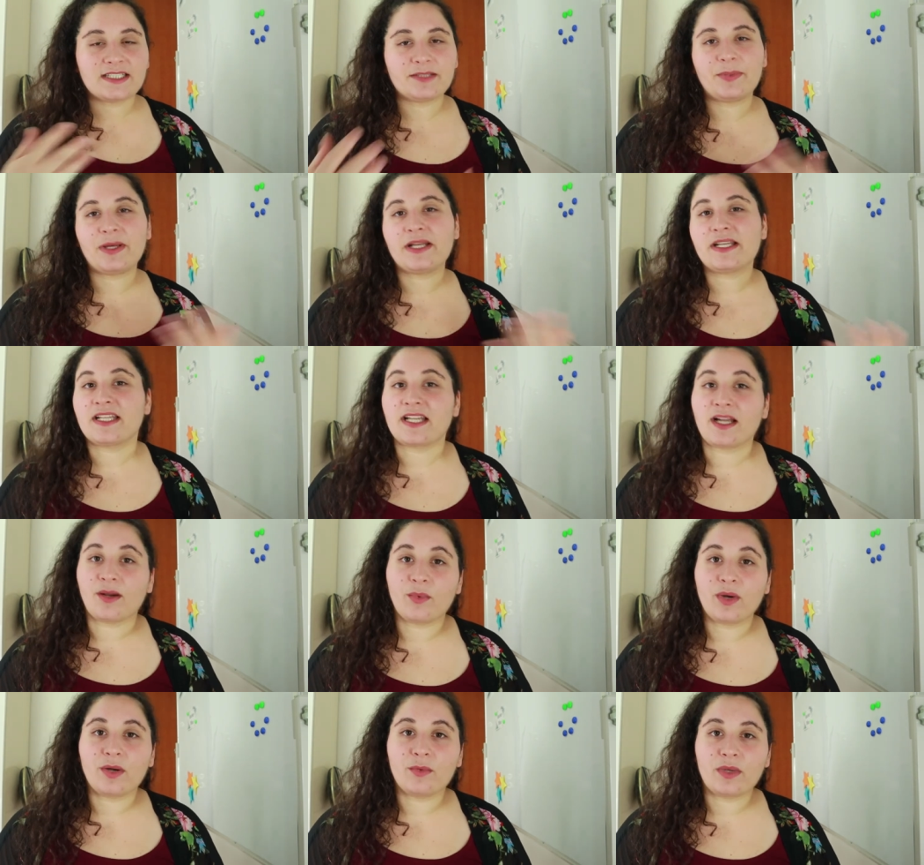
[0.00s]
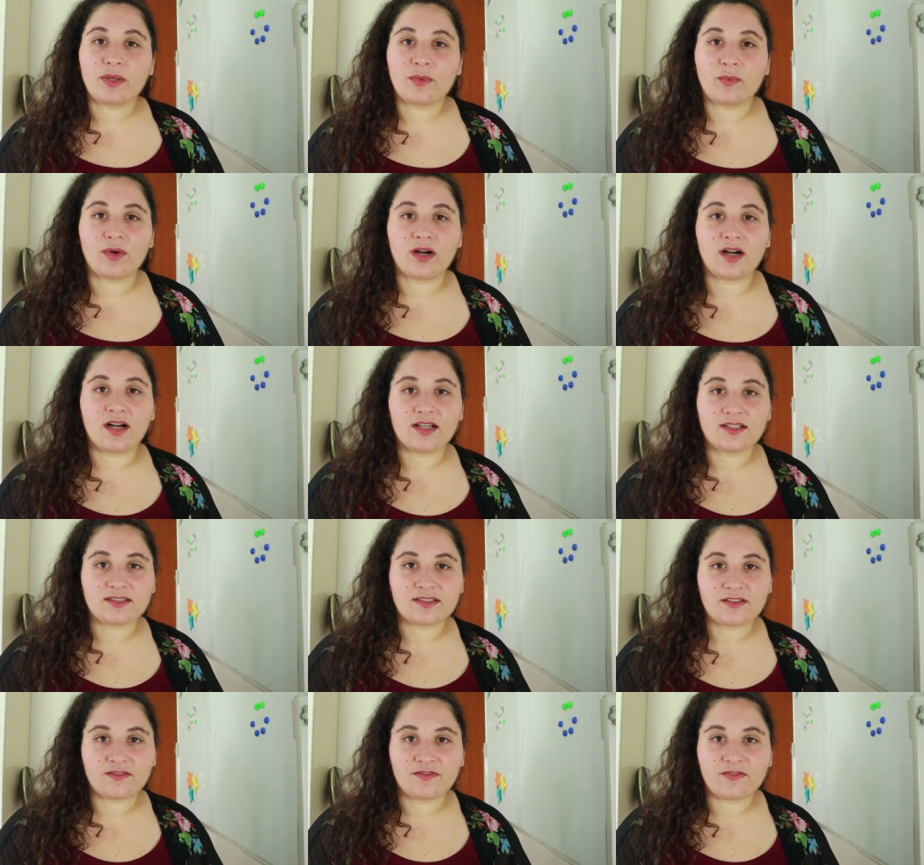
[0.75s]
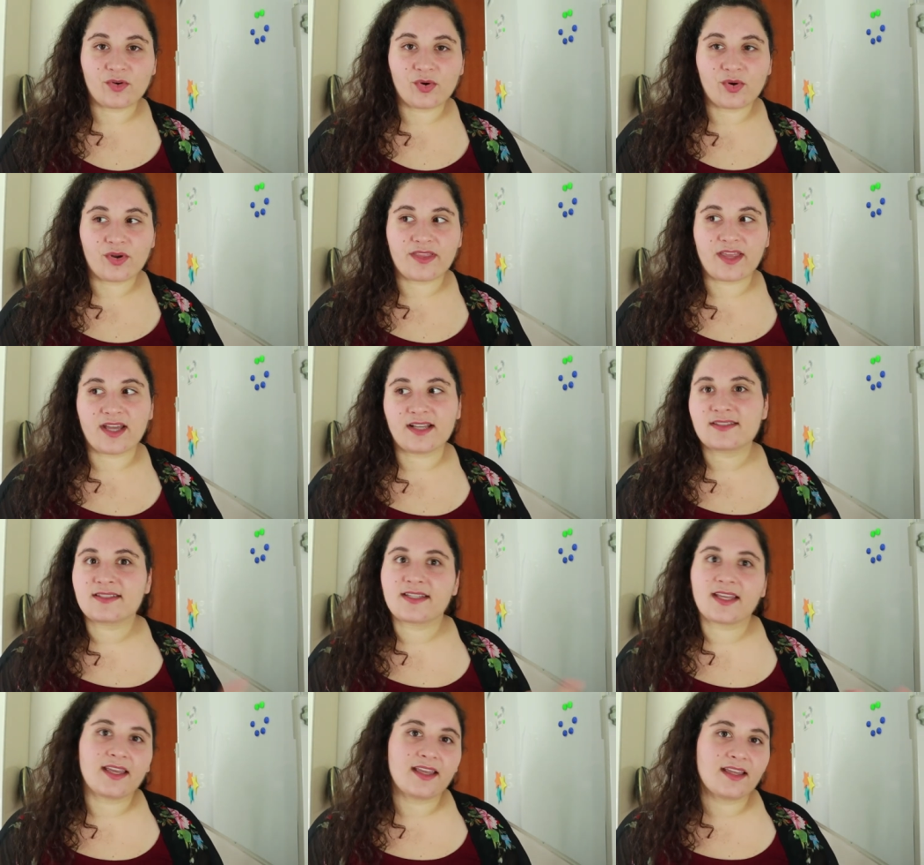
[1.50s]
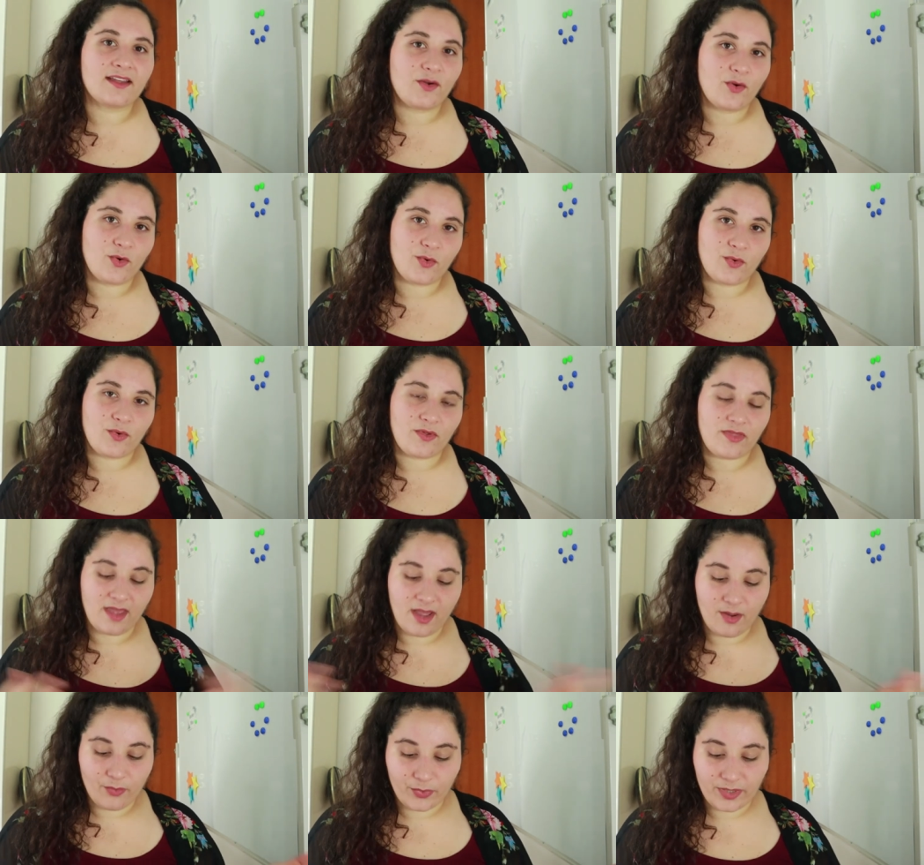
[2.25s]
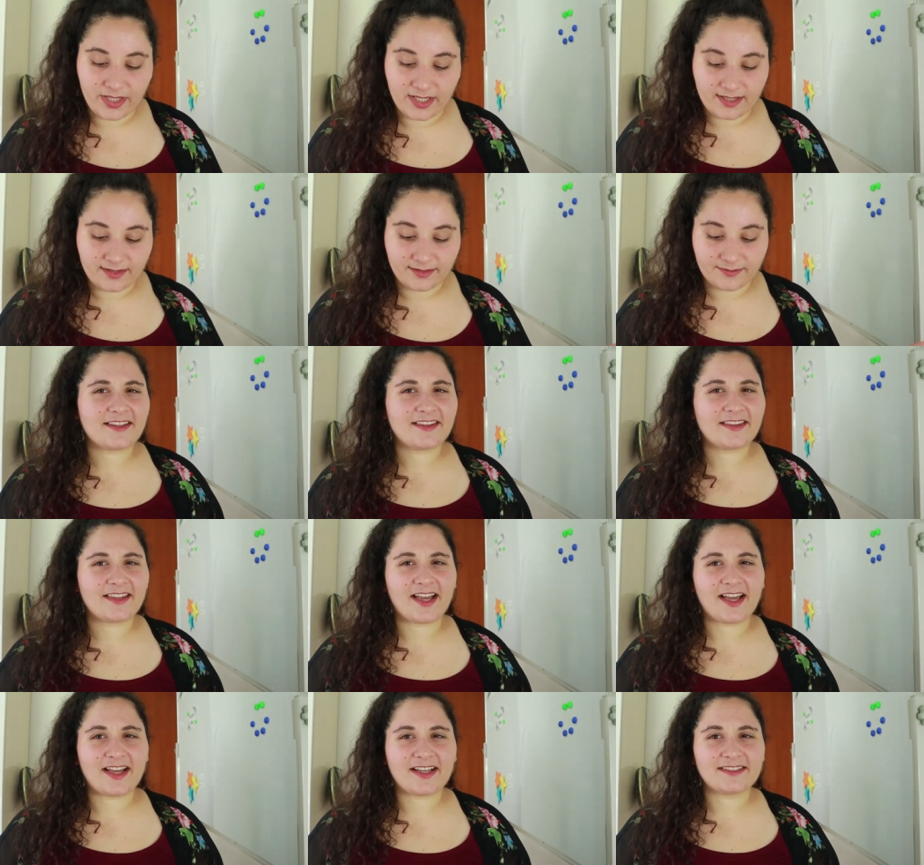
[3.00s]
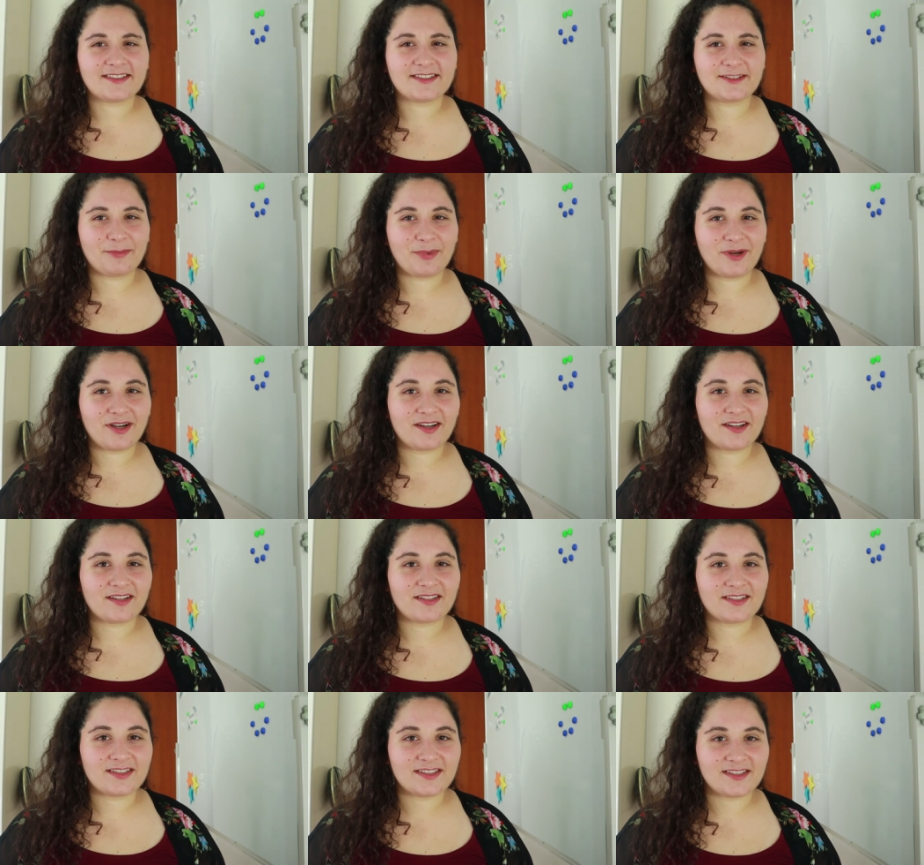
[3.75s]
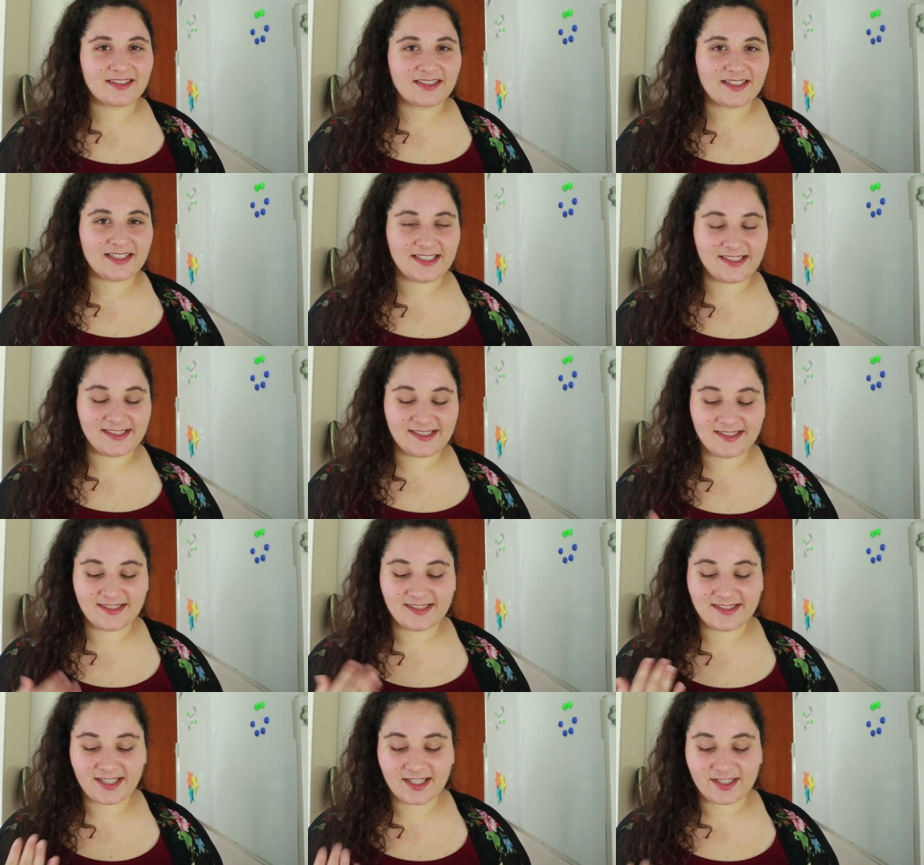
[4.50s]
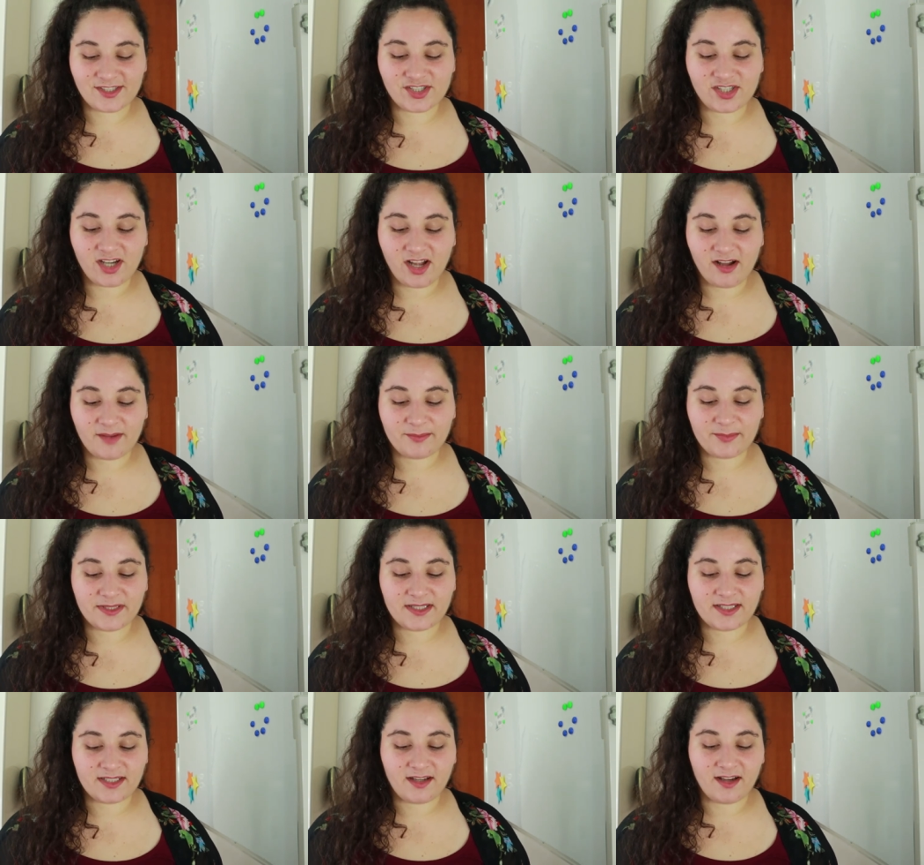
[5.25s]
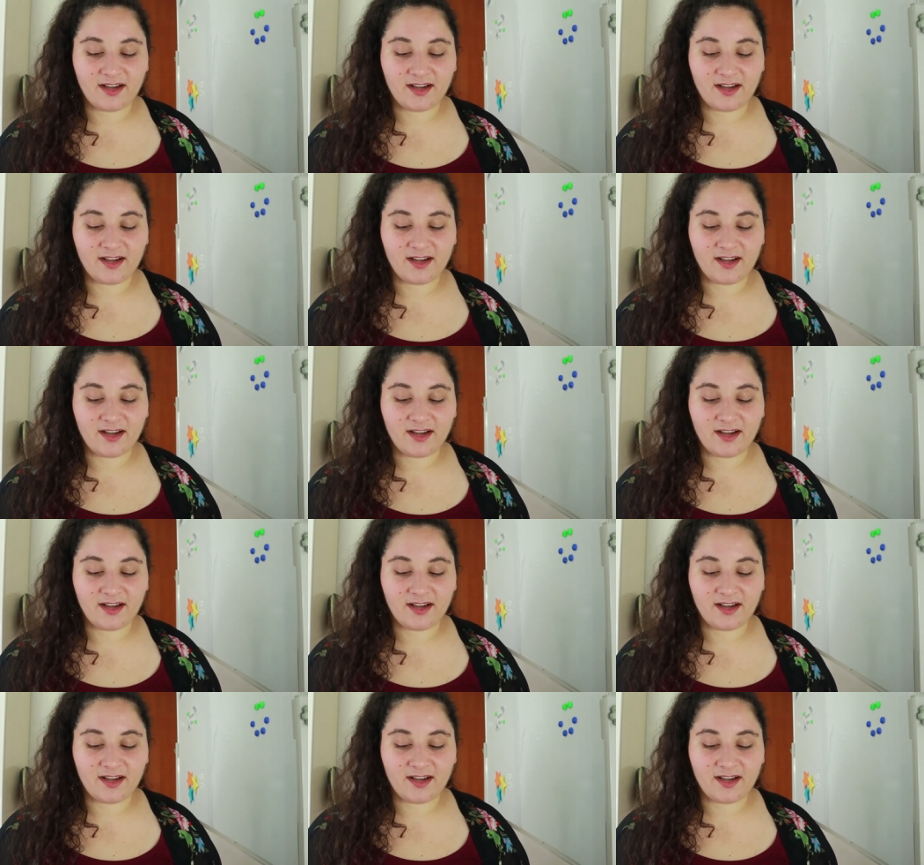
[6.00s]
depending on what we want for that day or that week the last part is shopping